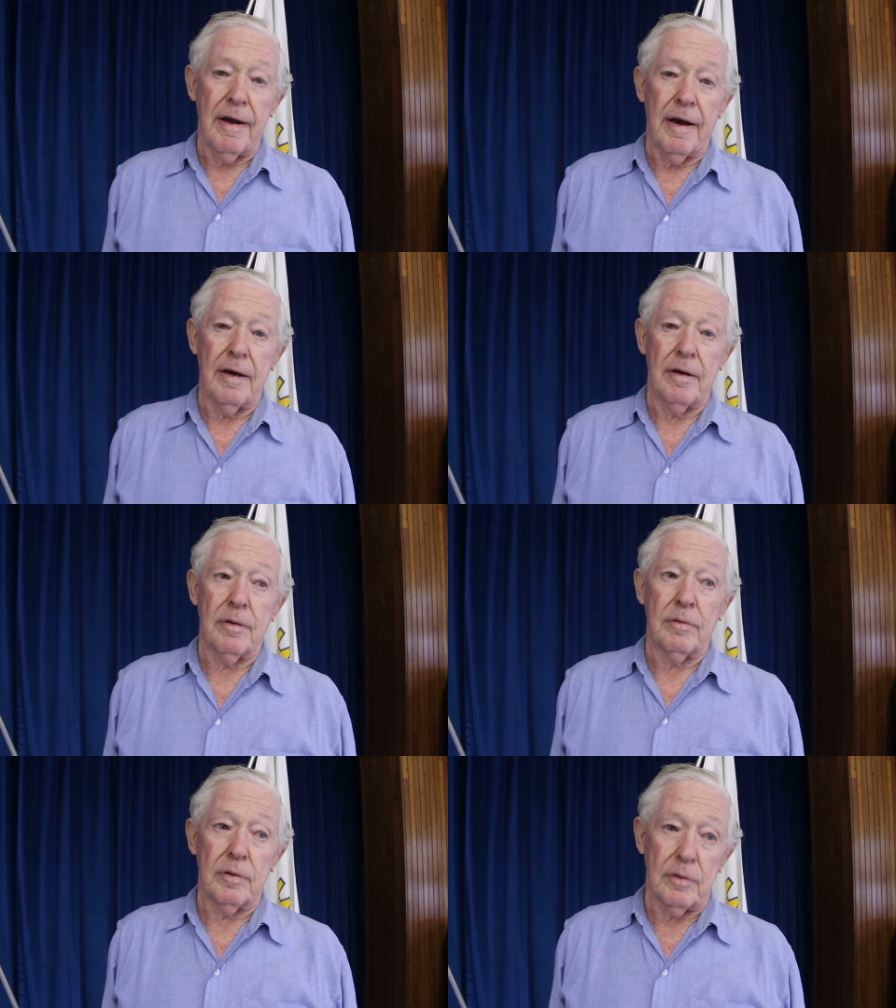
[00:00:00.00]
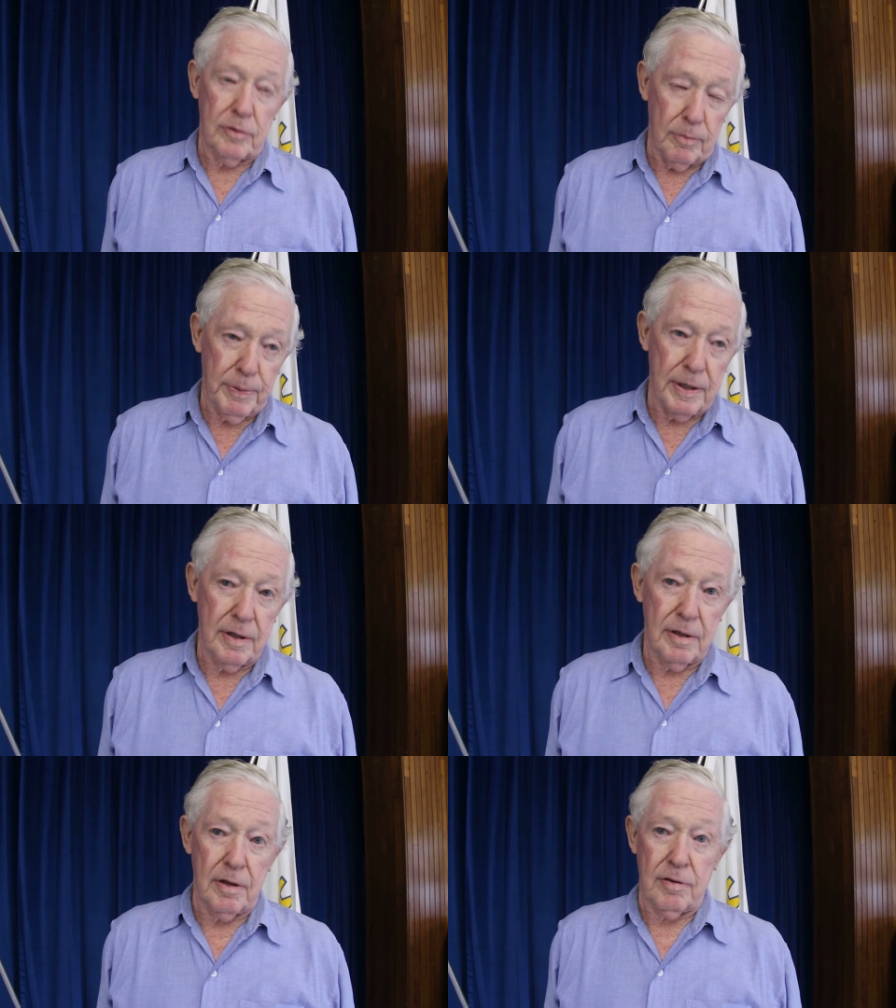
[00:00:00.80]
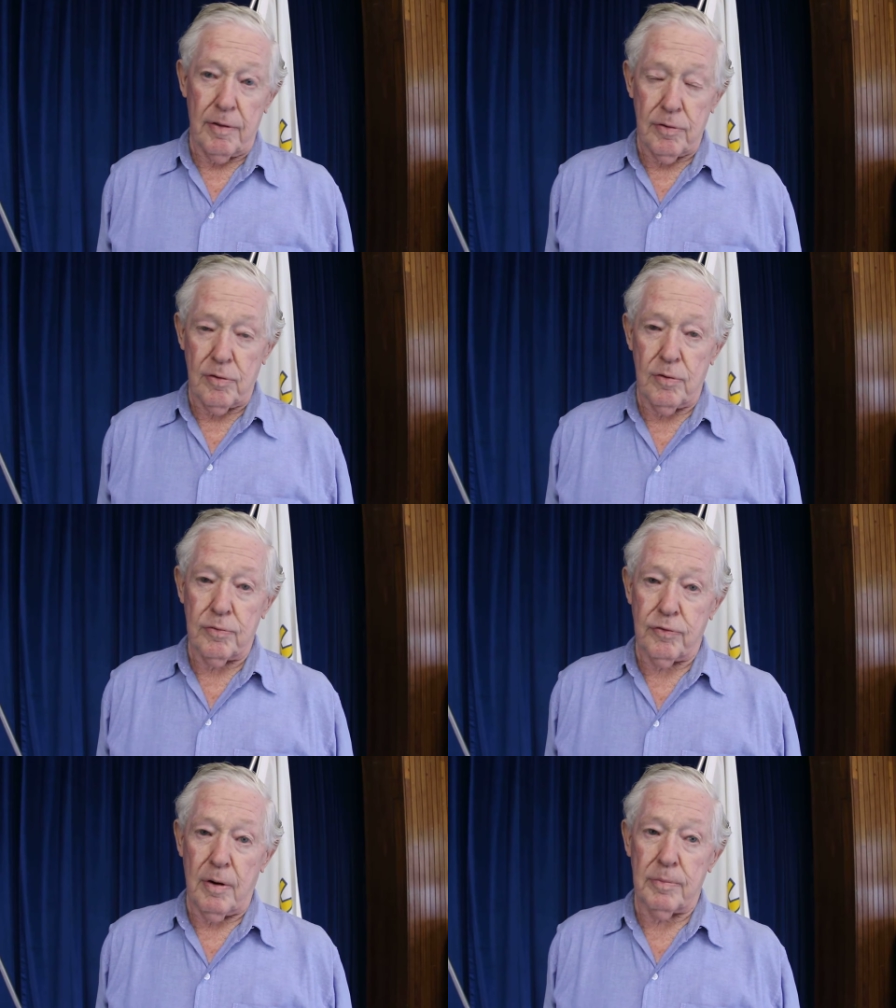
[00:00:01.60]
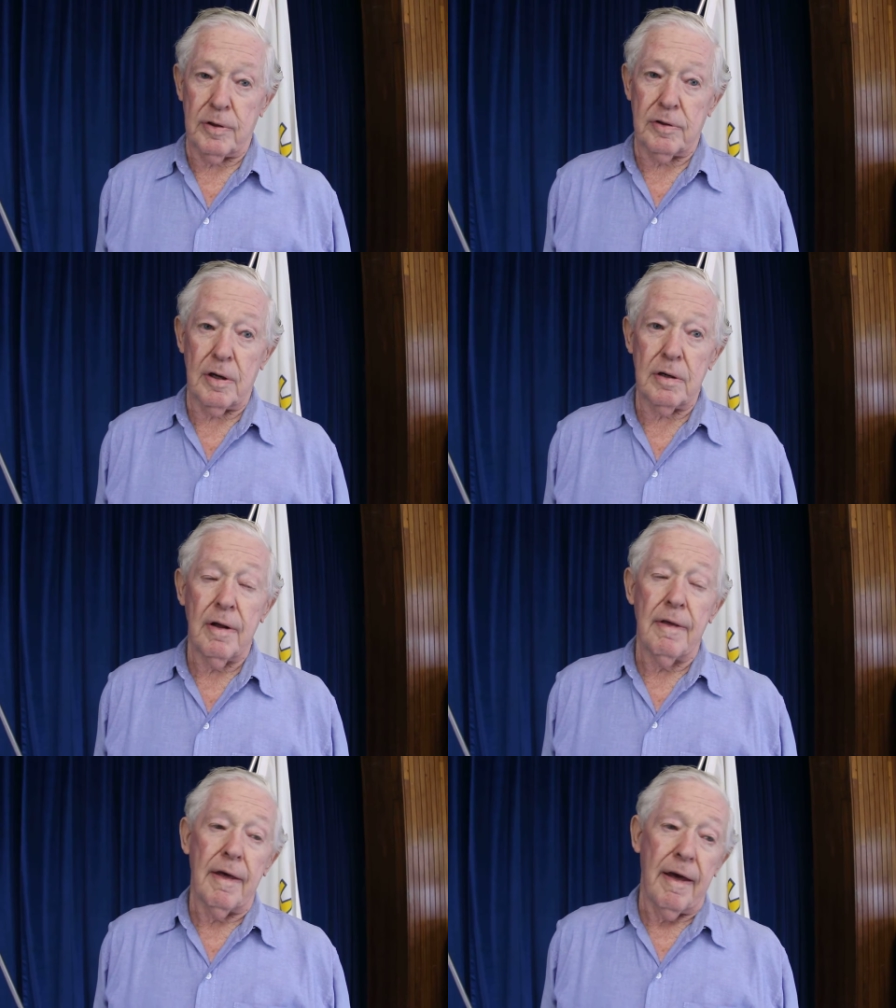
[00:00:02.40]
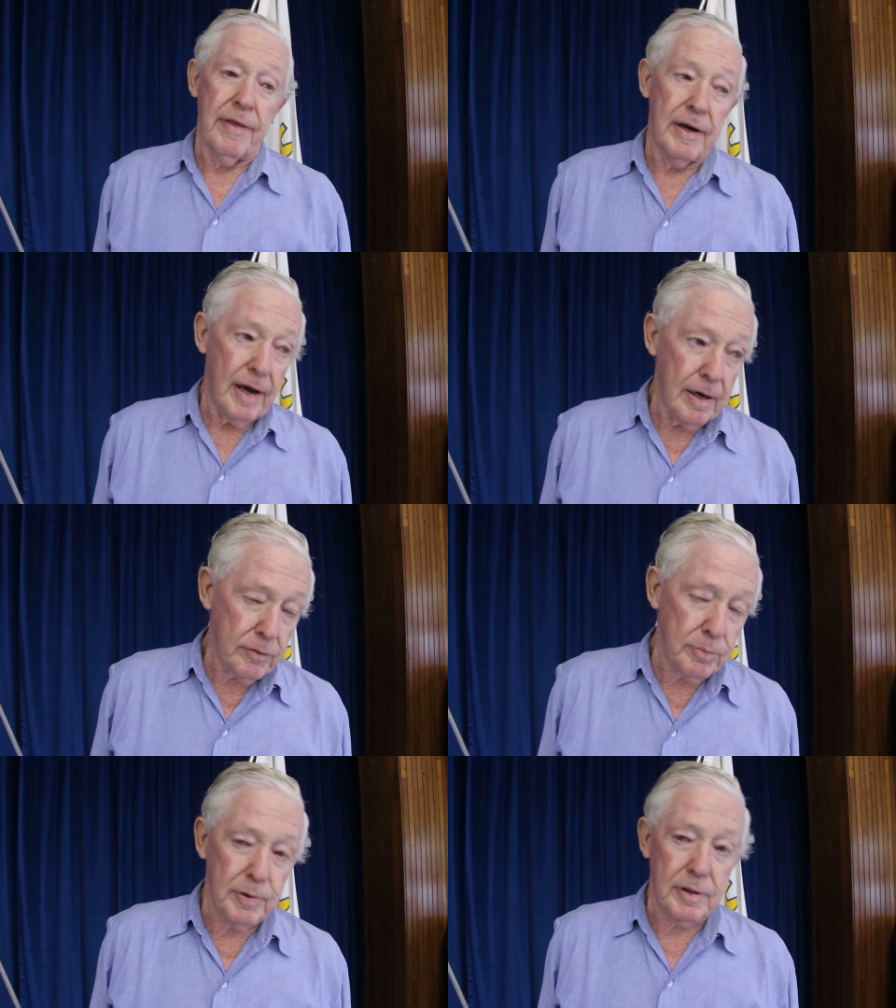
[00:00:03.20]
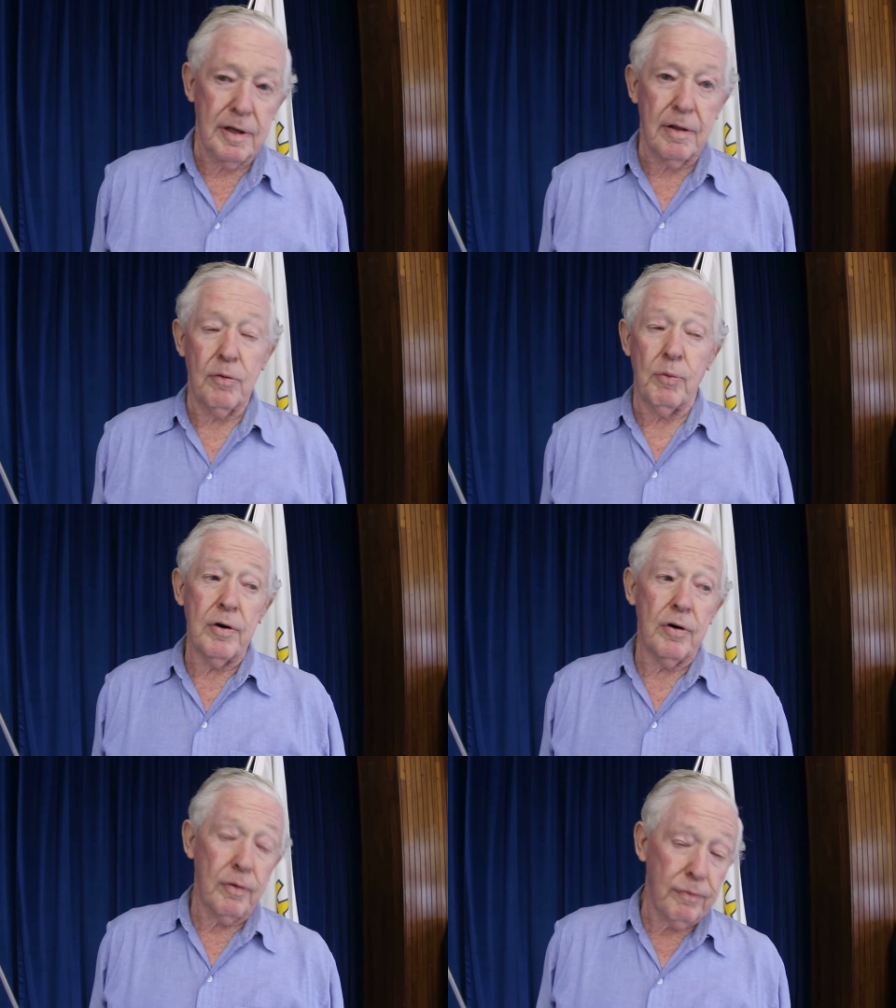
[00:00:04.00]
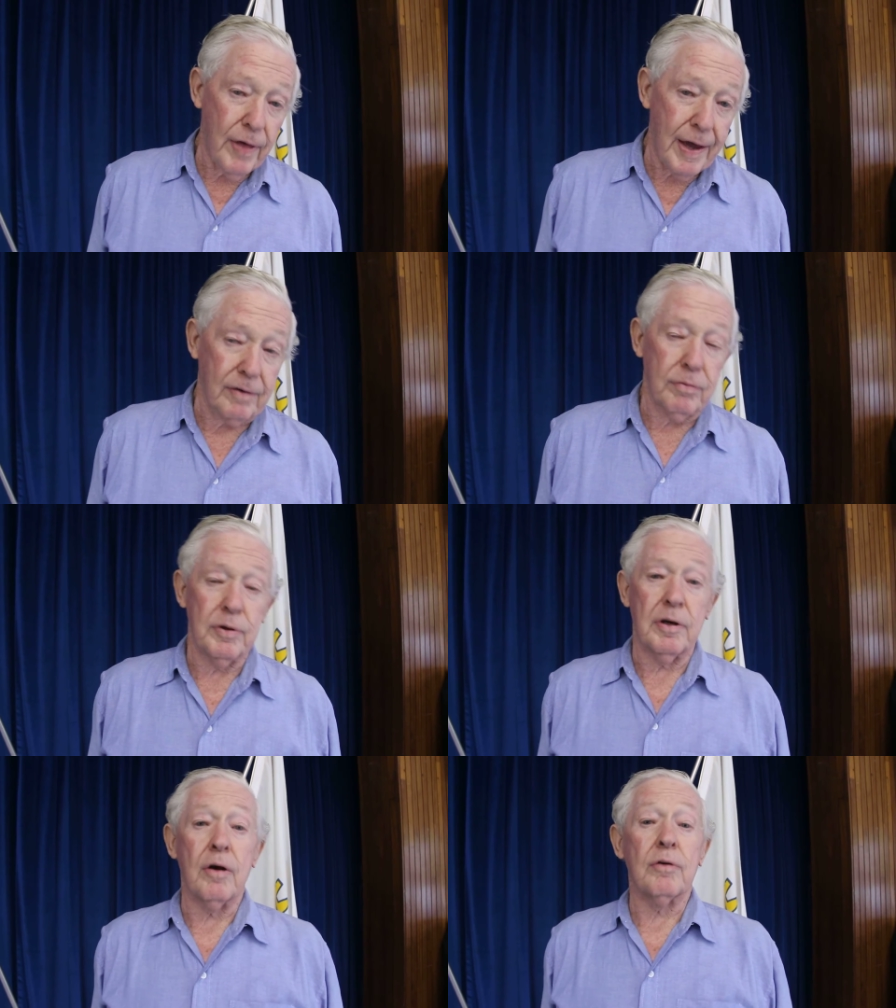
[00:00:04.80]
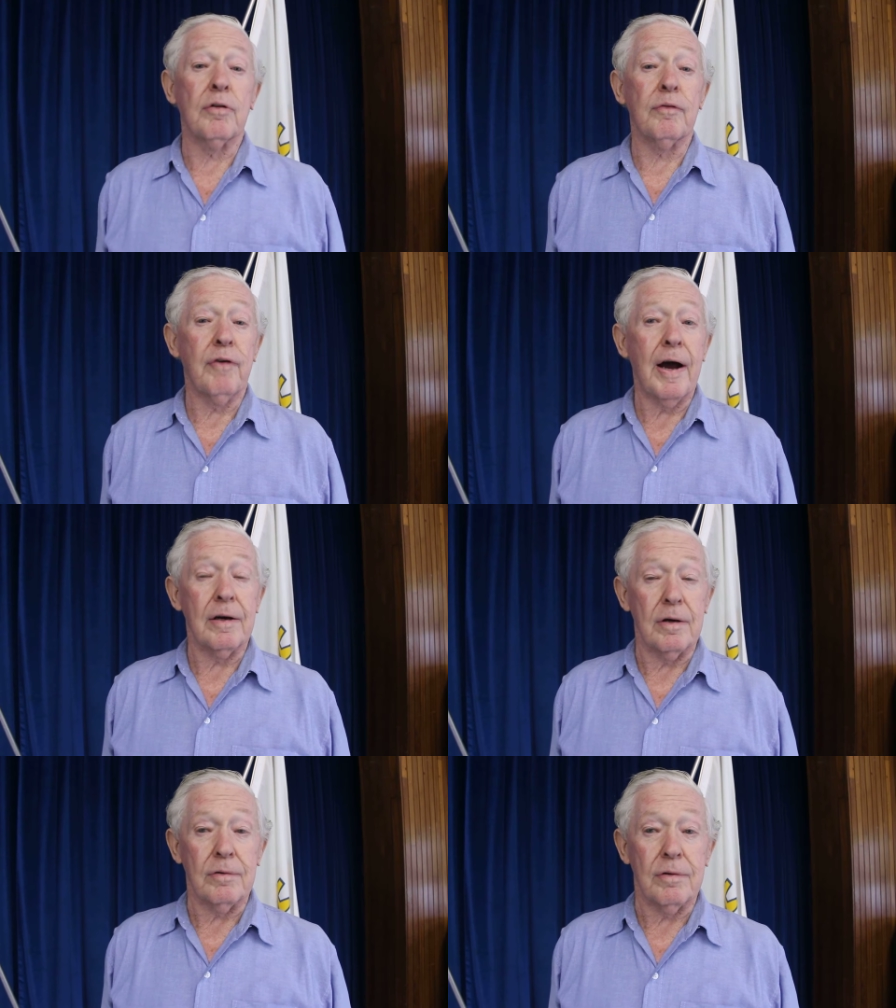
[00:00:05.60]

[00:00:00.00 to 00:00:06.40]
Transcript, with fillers: uh, competing against other schools from Natal, and then ultimately the winner of that would go to the final.